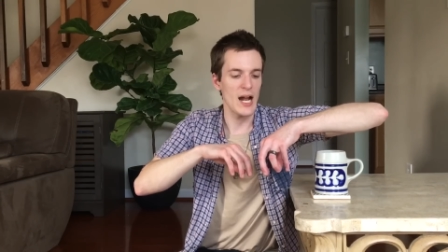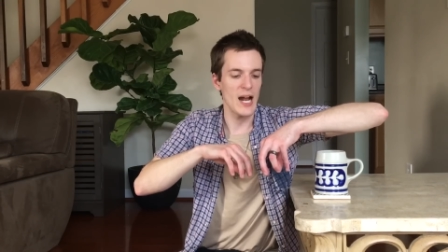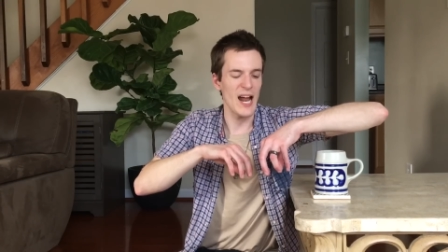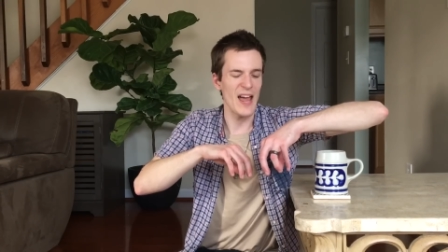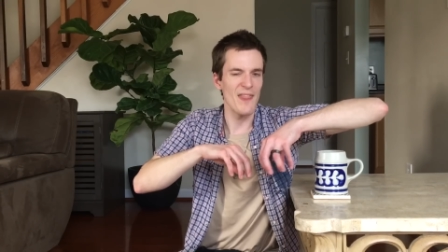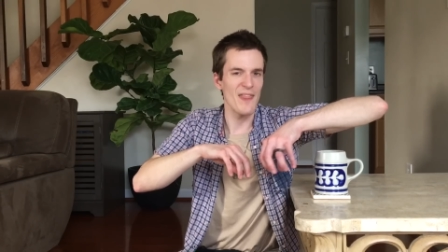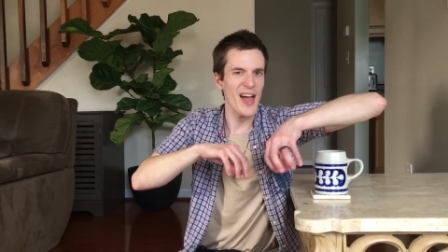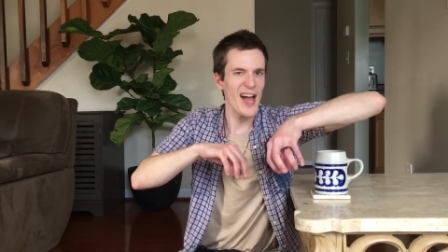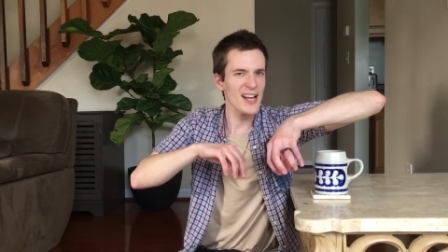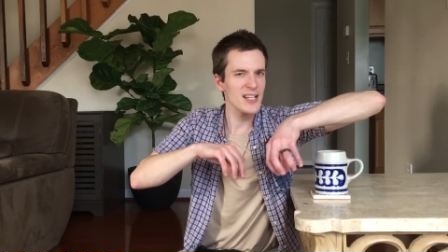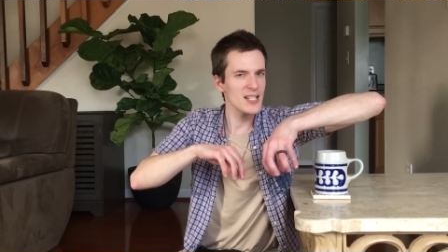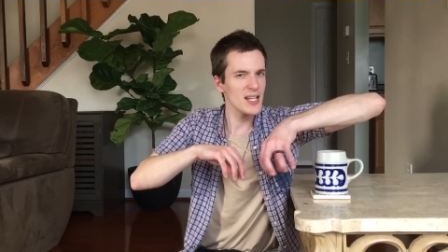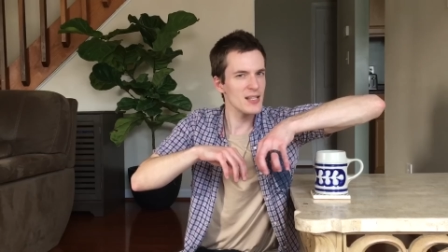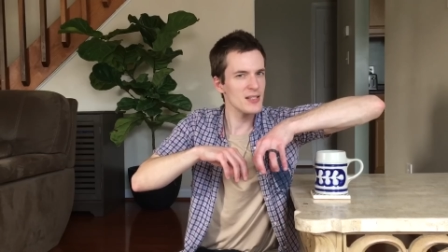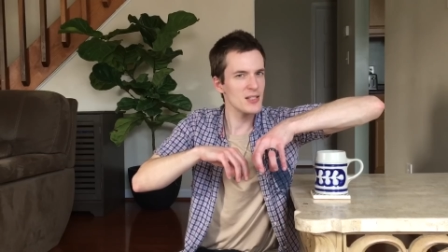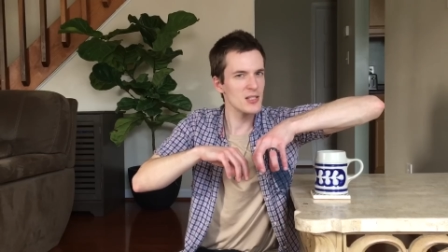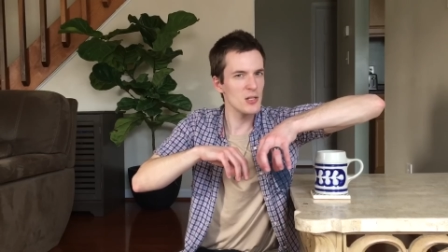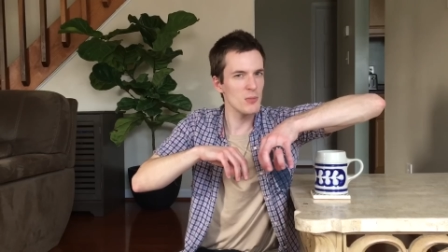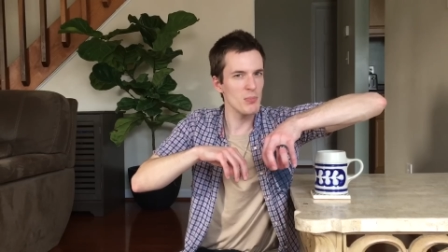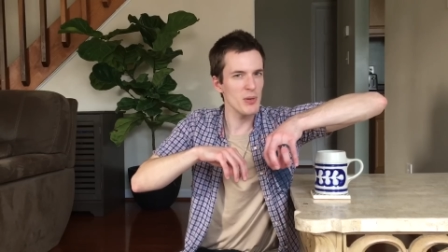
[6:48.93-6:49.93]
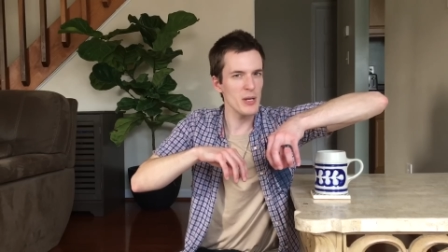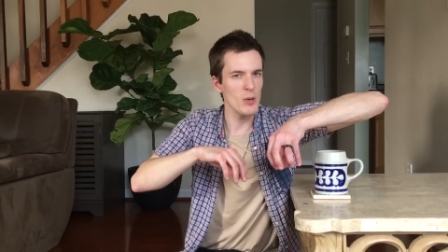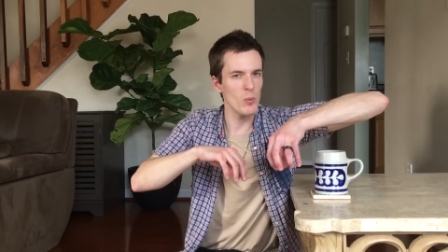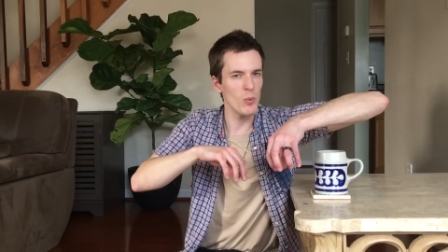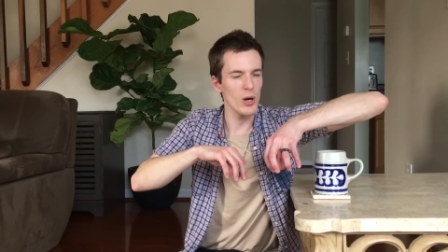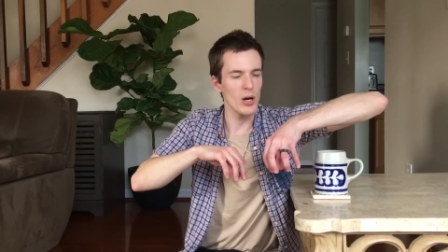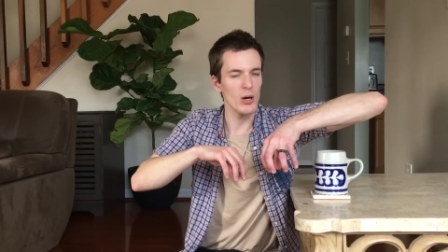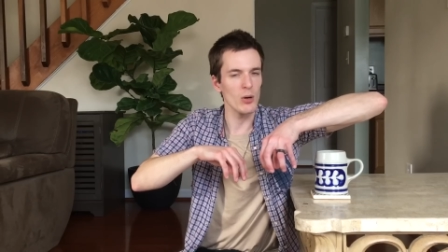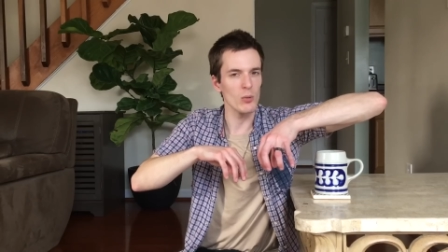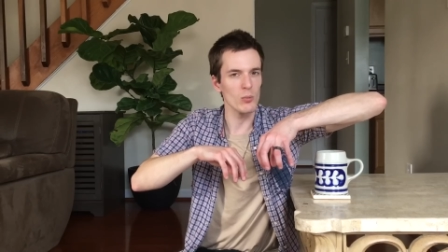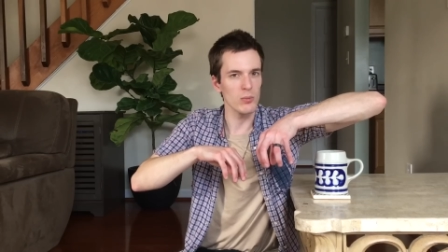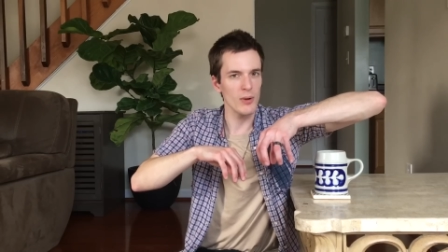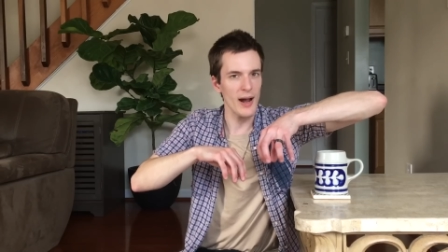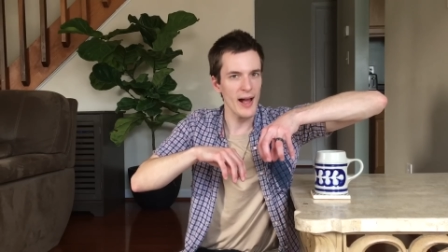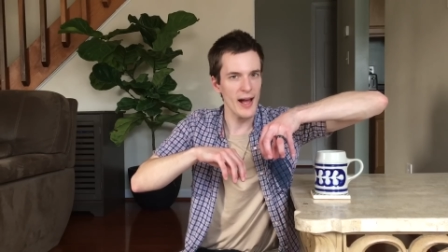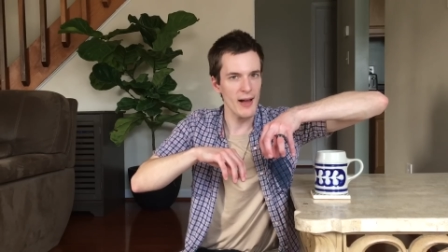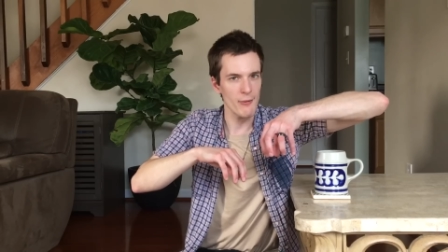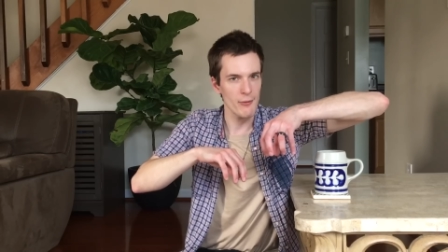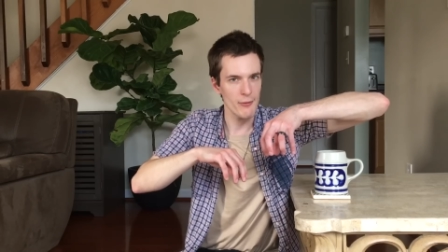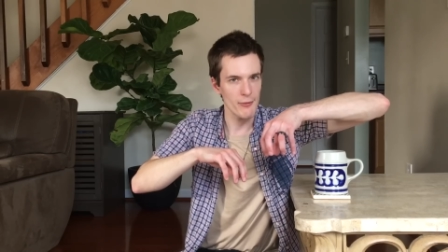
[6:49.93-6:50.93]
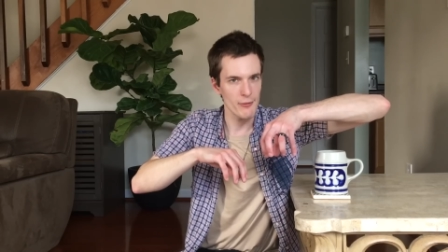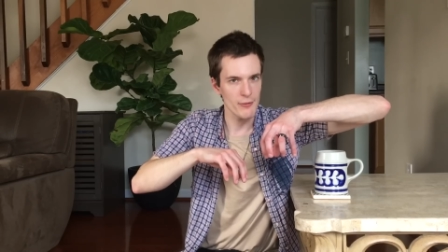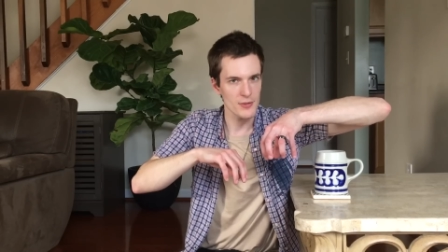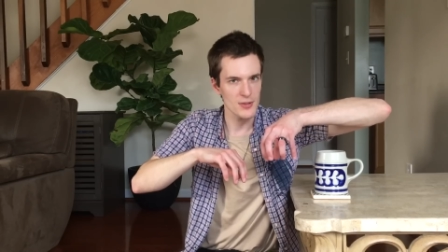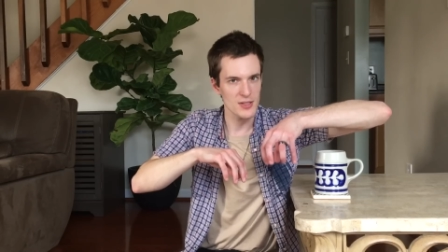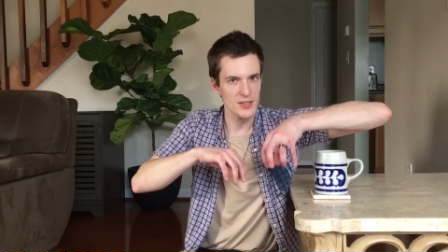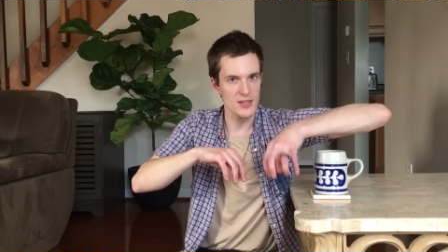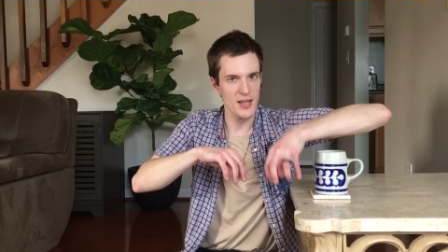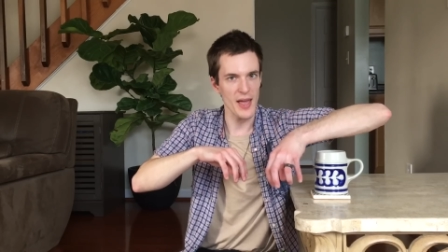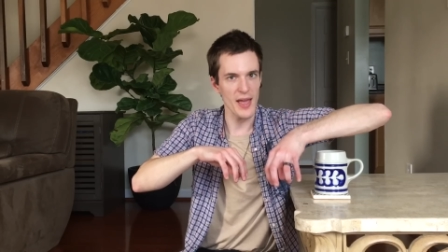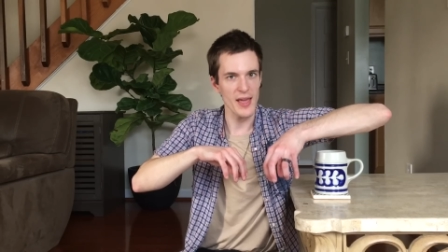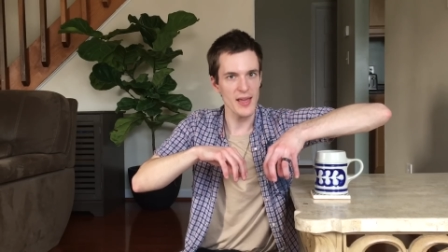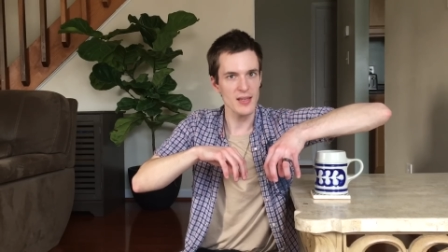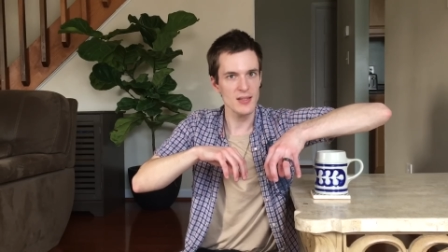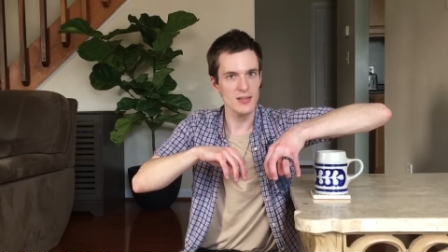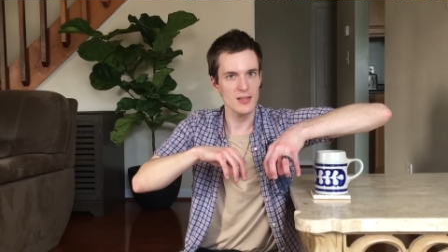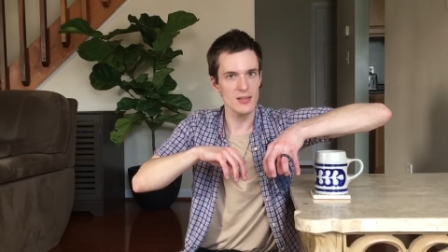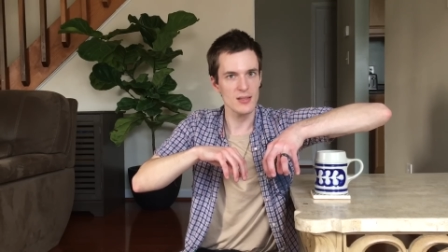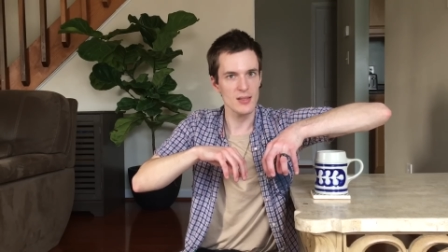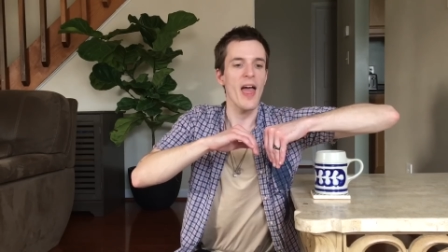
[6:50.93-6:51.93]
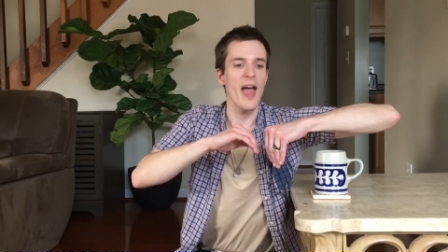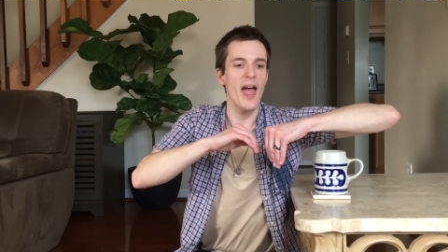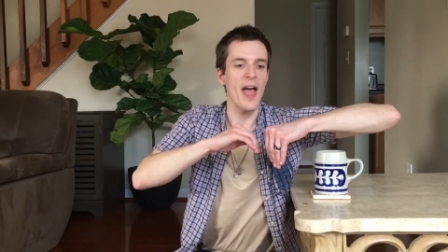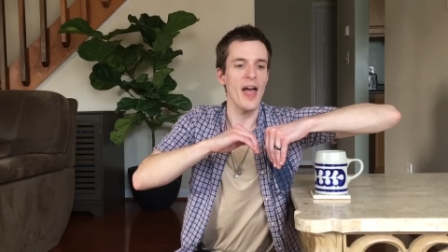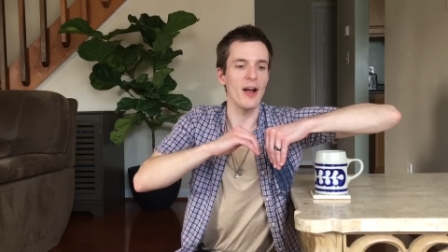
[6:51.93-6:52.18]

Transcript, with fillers: And that tends to be where Raf stays.